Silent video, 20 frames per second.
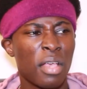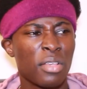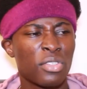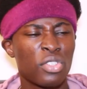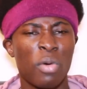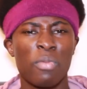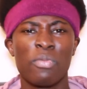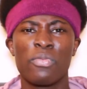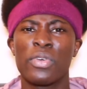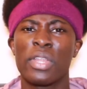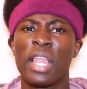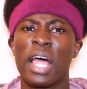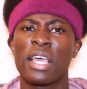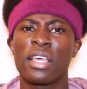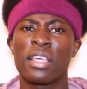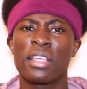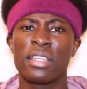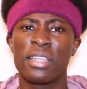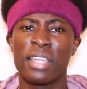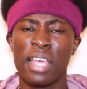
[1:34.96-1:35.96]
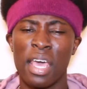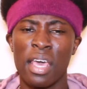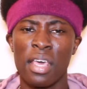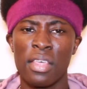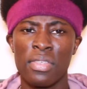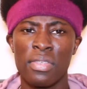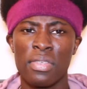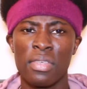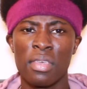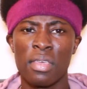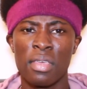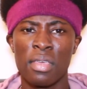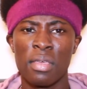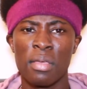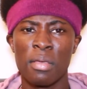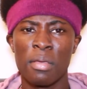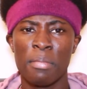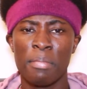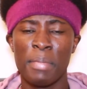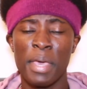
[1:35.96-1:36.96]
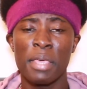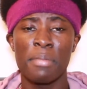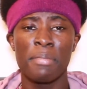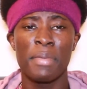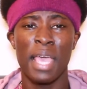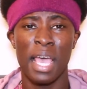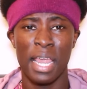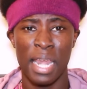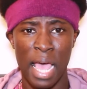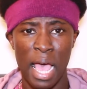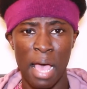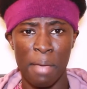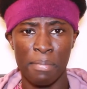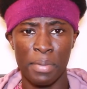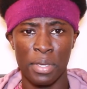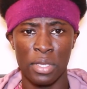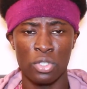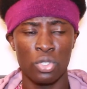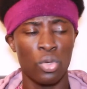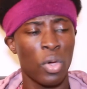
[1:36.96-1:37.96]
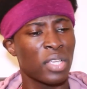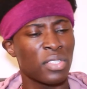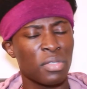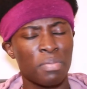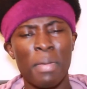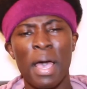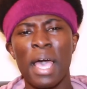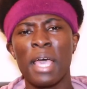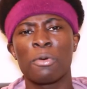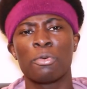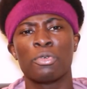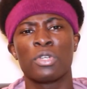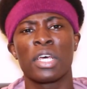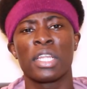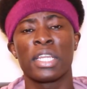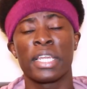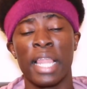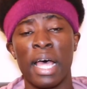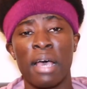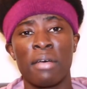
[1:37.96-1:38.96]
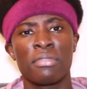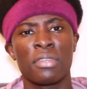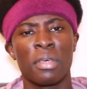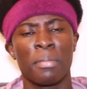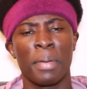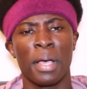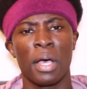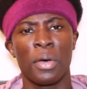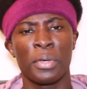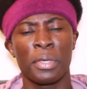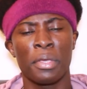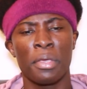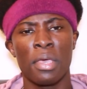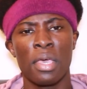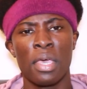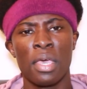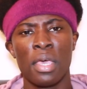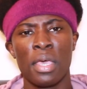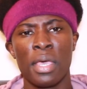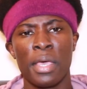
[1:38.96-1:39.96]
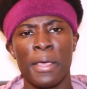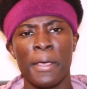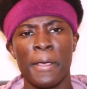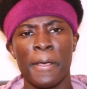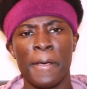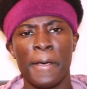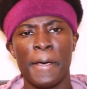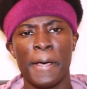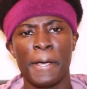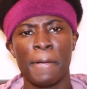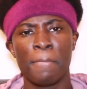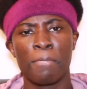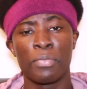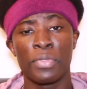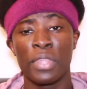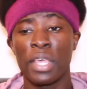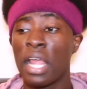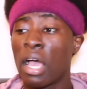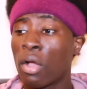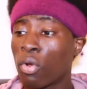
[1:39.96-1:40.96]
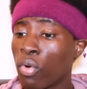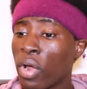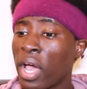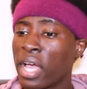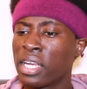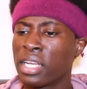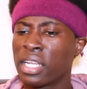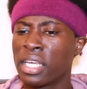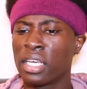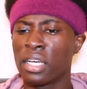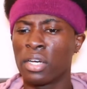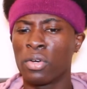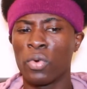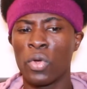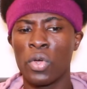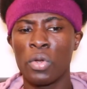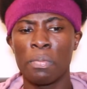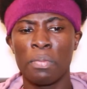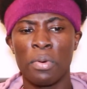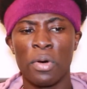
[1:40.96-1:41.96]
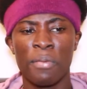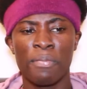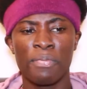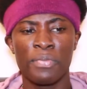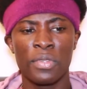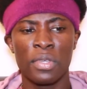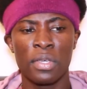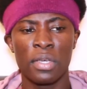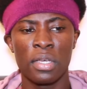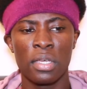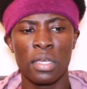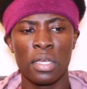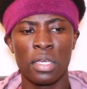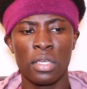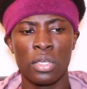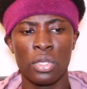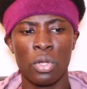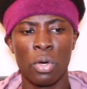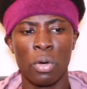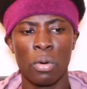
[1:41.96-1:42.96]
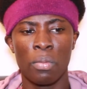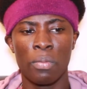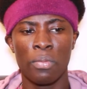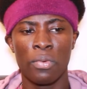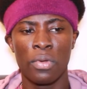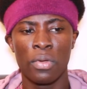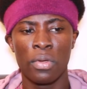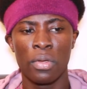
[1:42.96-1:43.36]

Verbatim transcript: something like death make me unhappy. So I smiled and laughed about it. Then I cried later on, but you know,